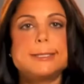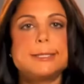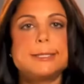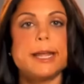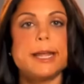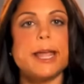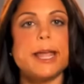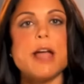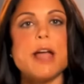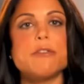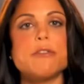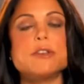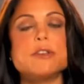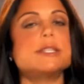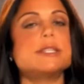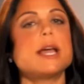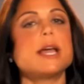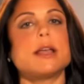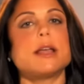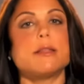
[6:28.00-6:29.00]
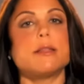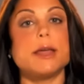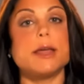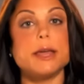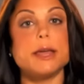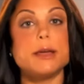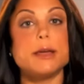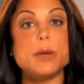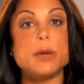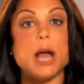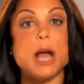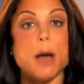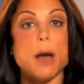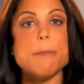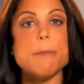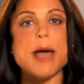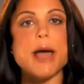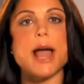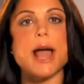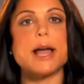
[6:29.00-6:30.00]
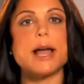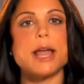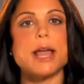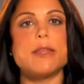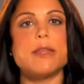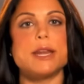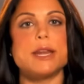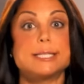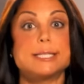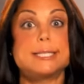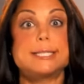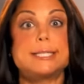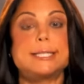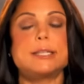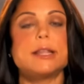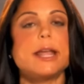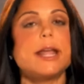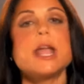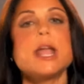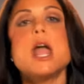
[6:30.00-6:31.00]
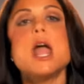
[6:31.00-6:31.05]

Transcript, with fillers: like every second, like it, we come back and then zzz, like